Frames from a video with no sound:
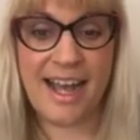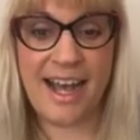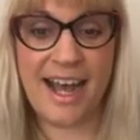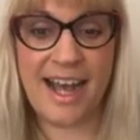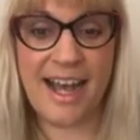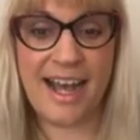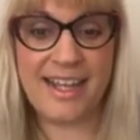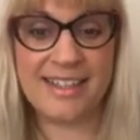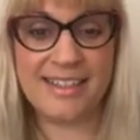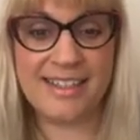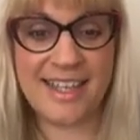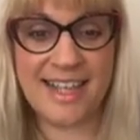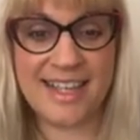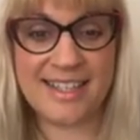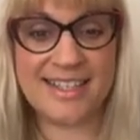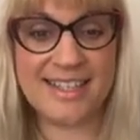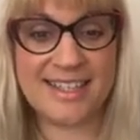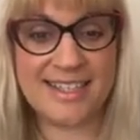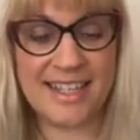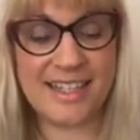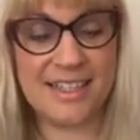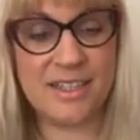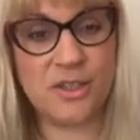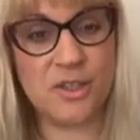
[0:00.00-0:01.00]
And as I
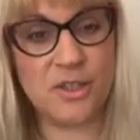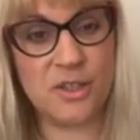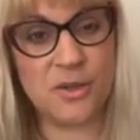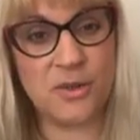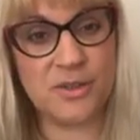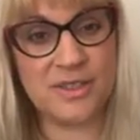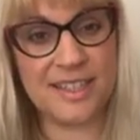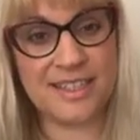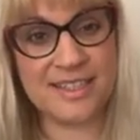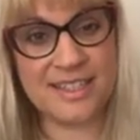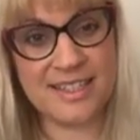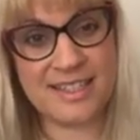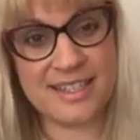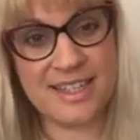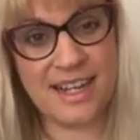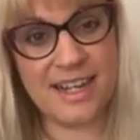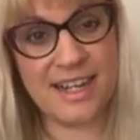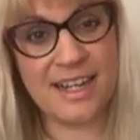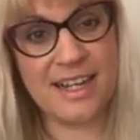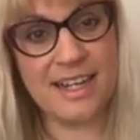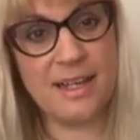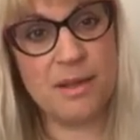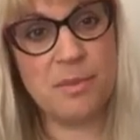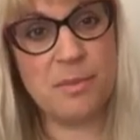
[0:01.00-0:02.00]
said, this is
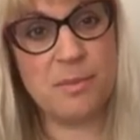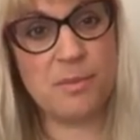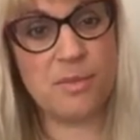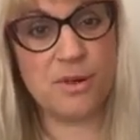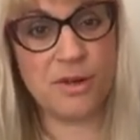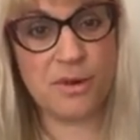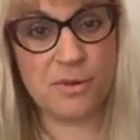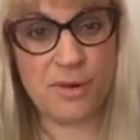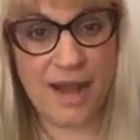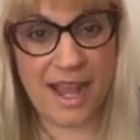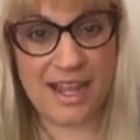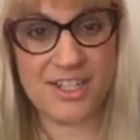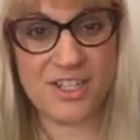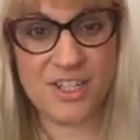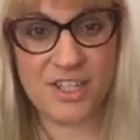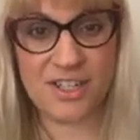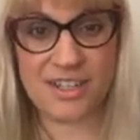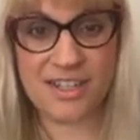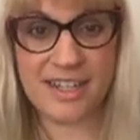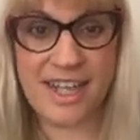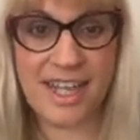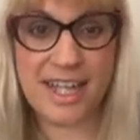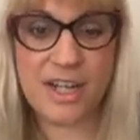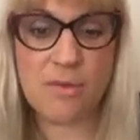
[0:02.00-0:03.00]
their
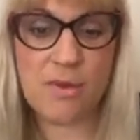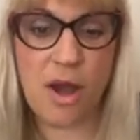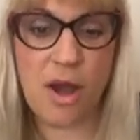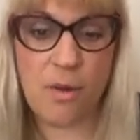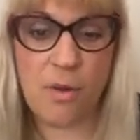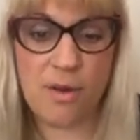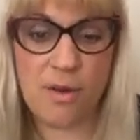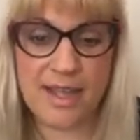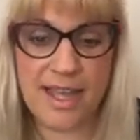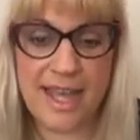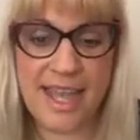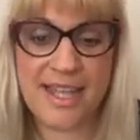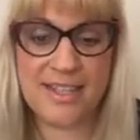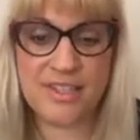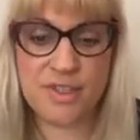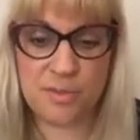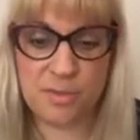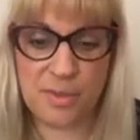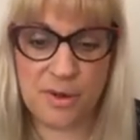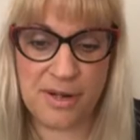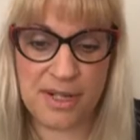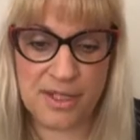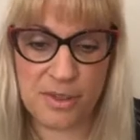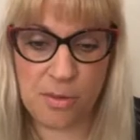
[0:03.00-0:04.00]
progression. They grow in
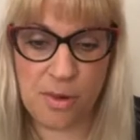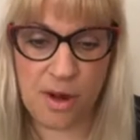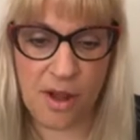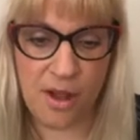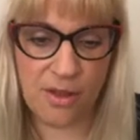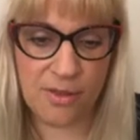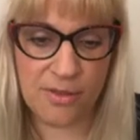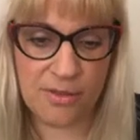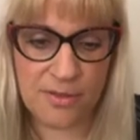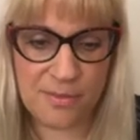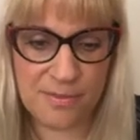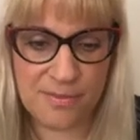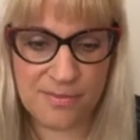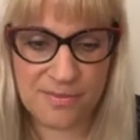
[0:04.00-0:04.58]
spirit world.